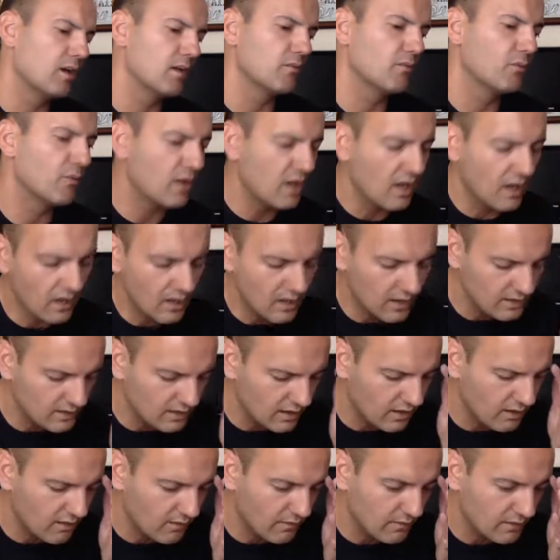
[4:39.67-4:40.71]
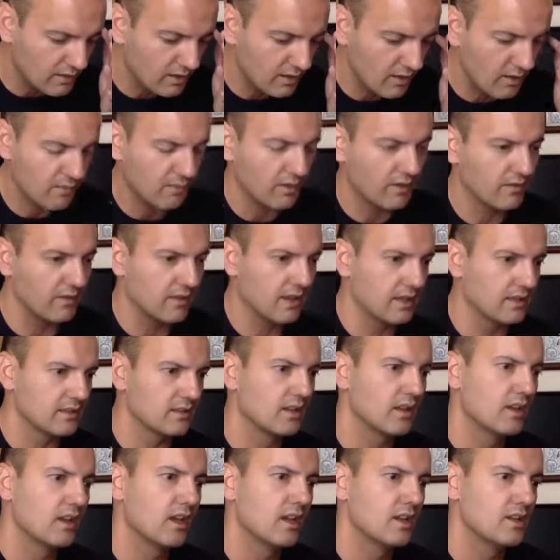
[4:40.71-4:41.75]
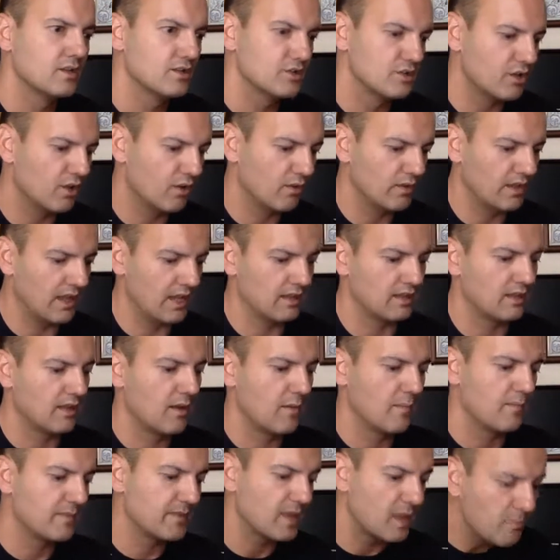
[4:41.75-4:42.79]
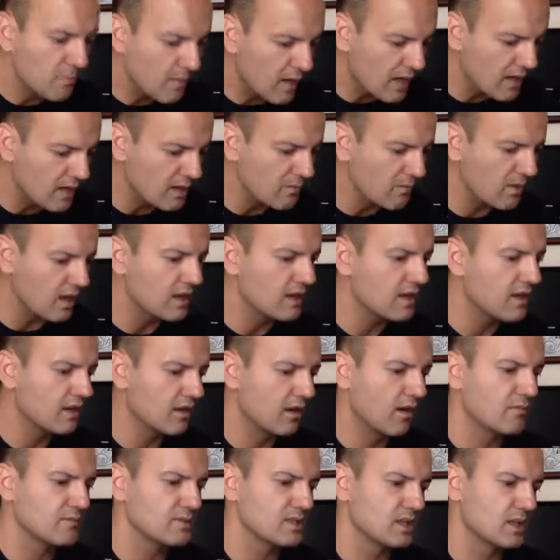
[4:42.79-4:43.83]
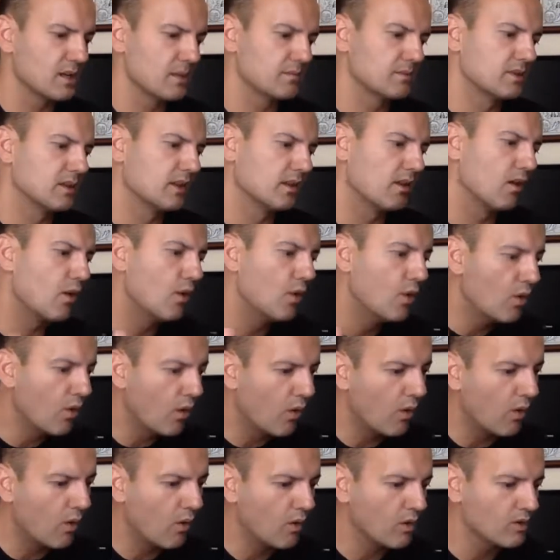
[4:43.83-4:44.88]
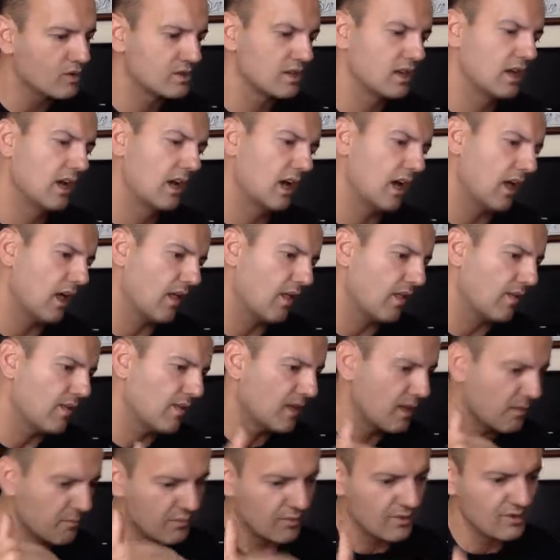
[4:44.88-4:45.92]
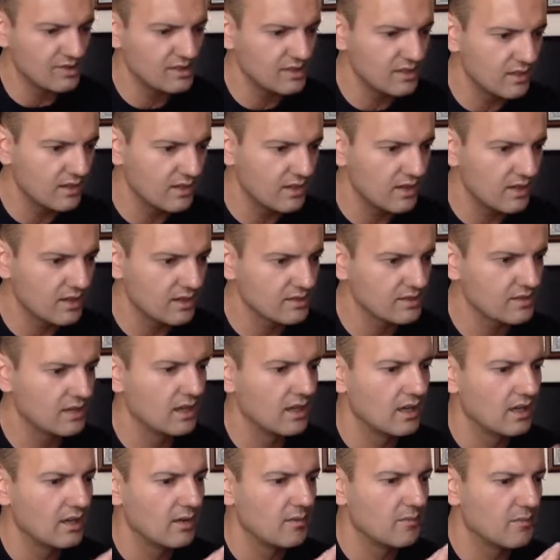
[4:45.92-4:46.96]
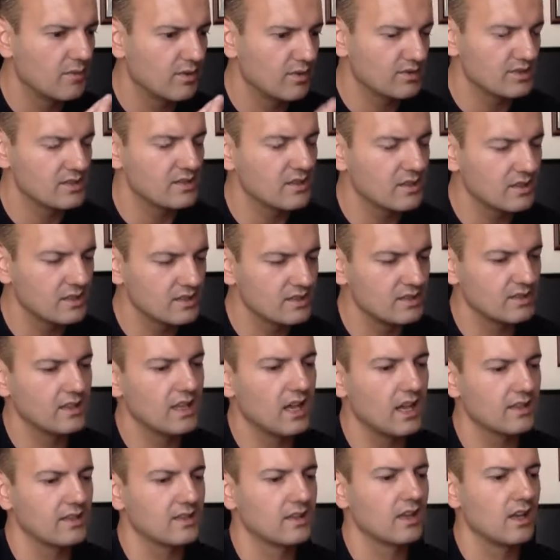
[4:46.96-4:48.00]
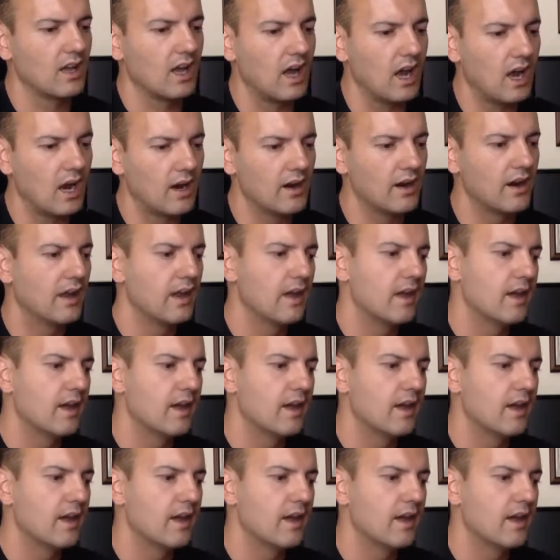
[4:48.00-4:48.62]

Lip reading: we learned a lot about that. So that many concepts, laws and procedures that are